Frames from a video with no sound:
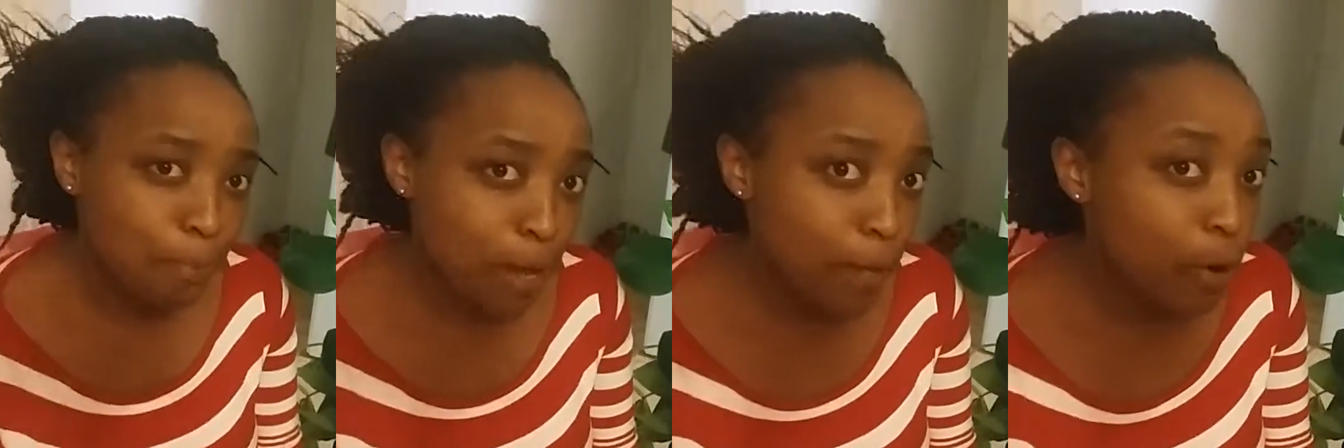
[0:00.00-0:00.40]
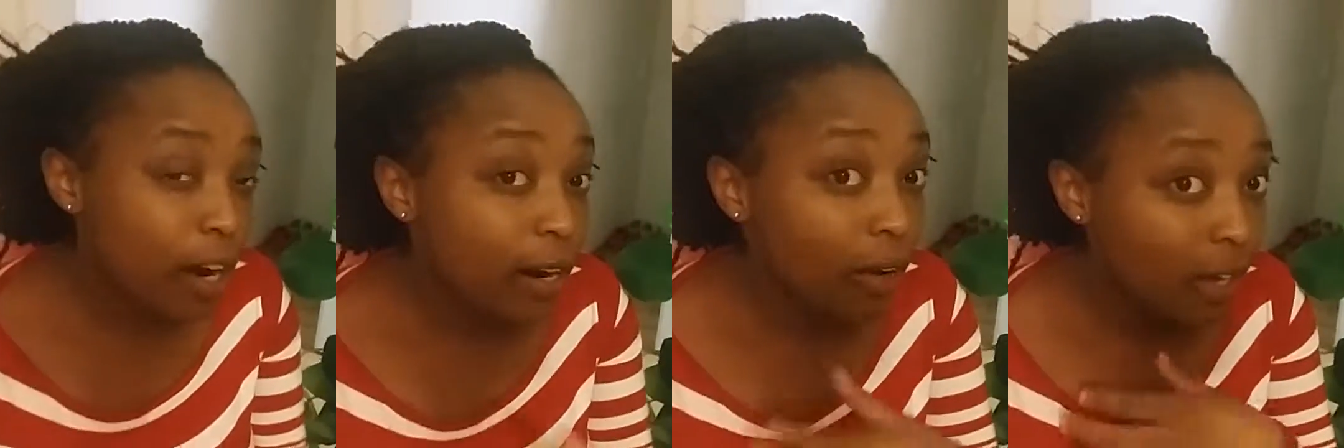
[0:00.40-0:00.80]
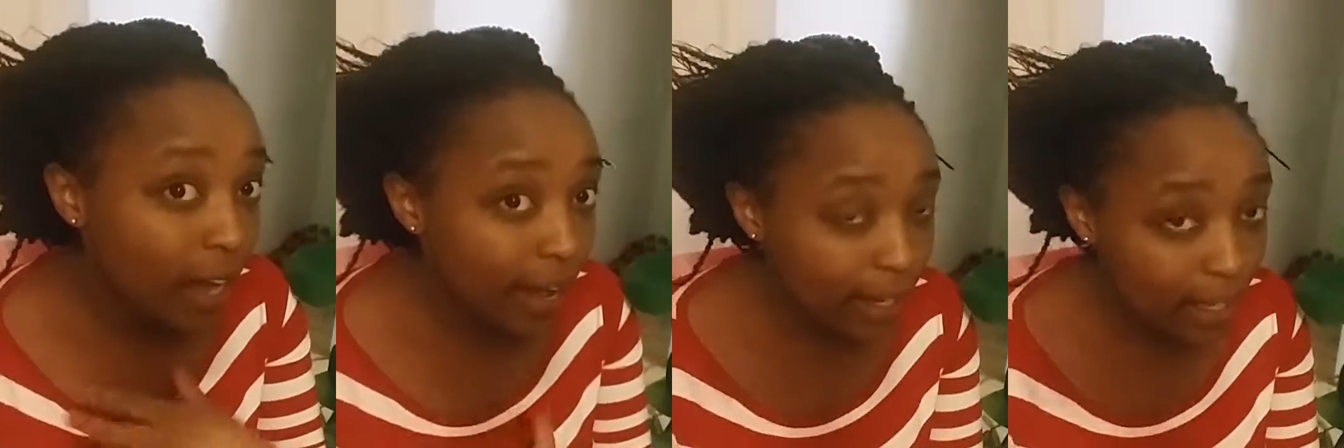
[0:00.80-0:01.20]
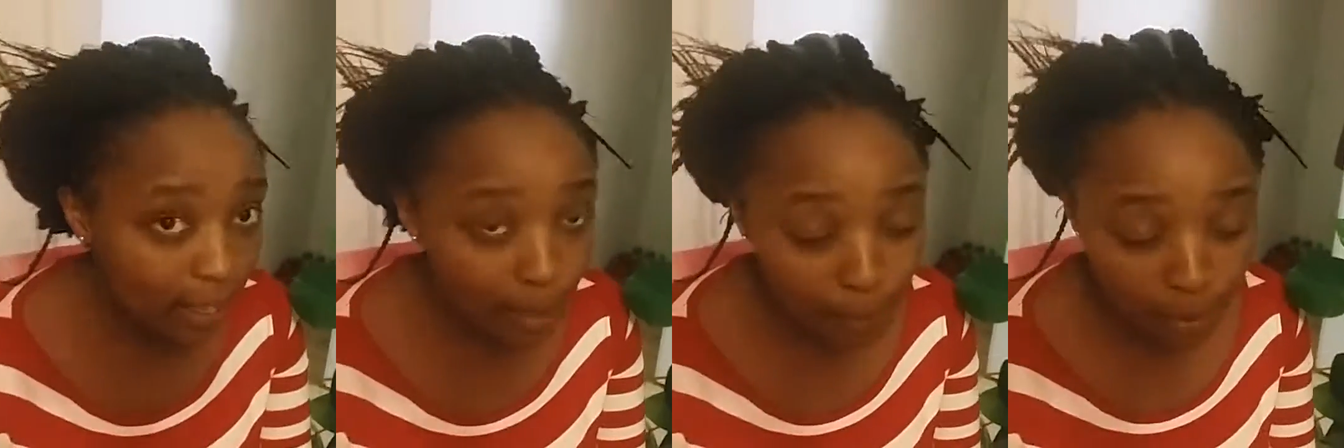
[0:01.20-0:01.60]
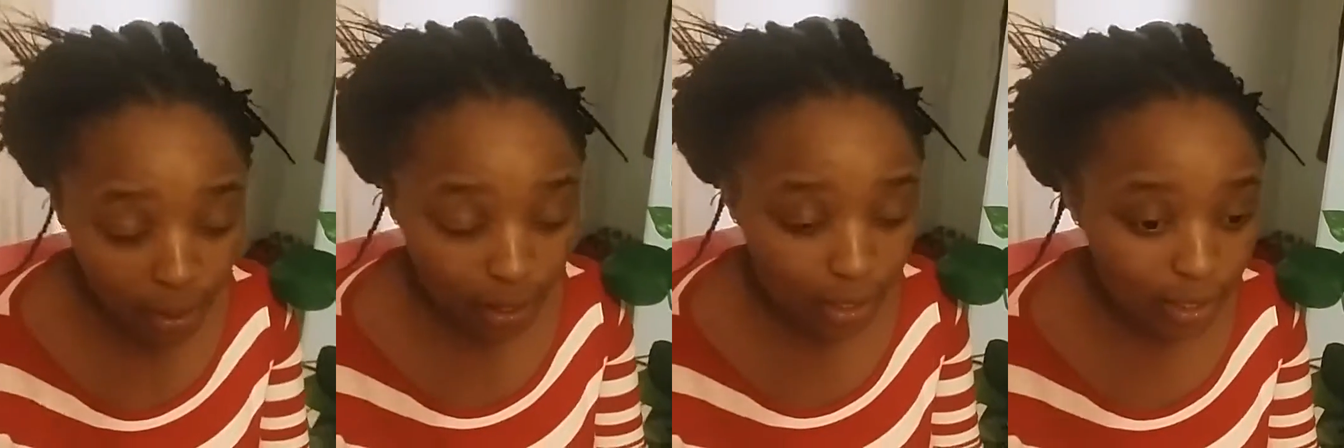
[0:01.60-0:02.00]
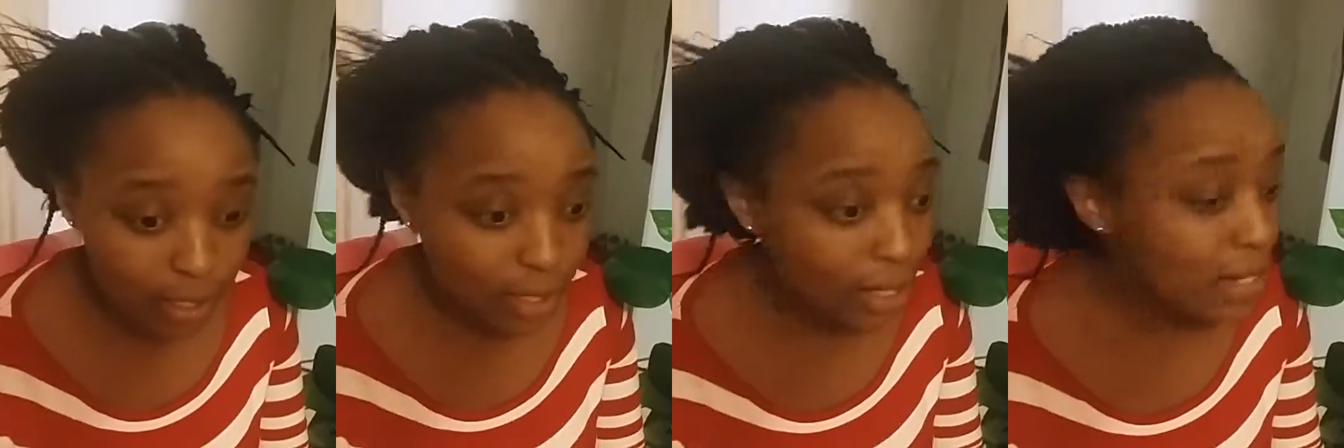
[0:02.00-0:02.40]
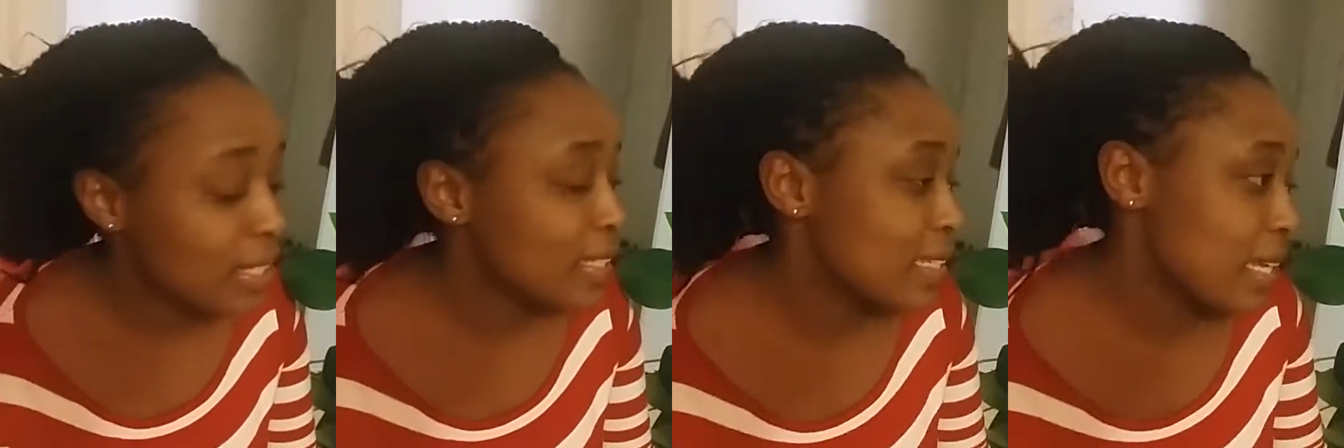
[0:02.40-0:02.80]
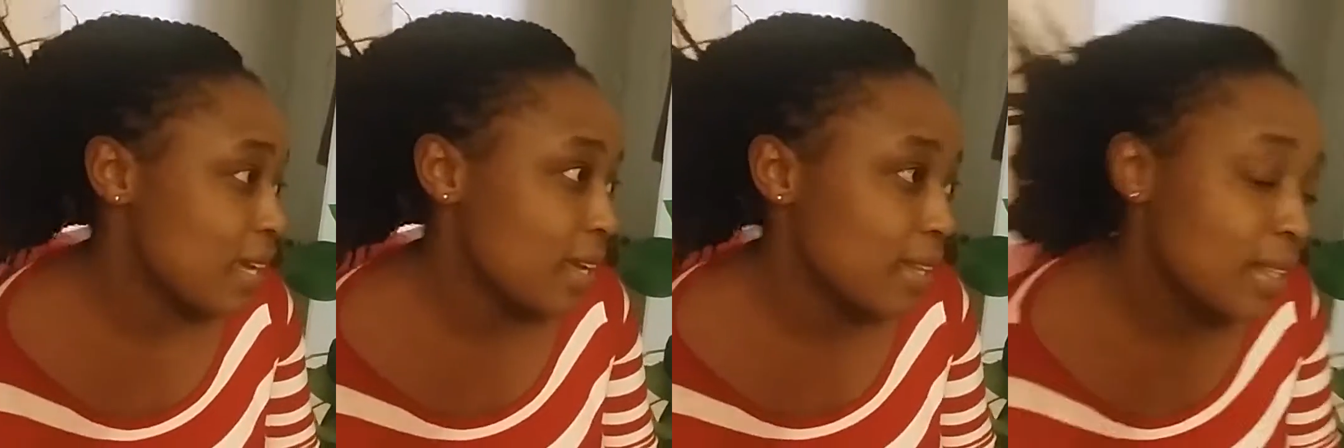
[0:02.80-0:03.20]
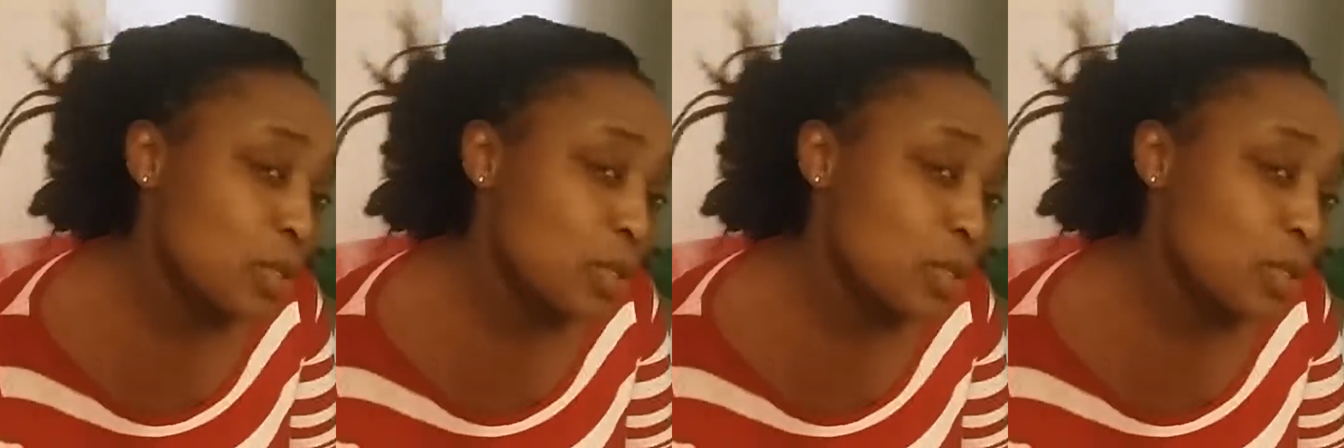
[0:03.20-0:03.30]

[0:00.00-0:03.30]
people are lying in their beds. They are sick.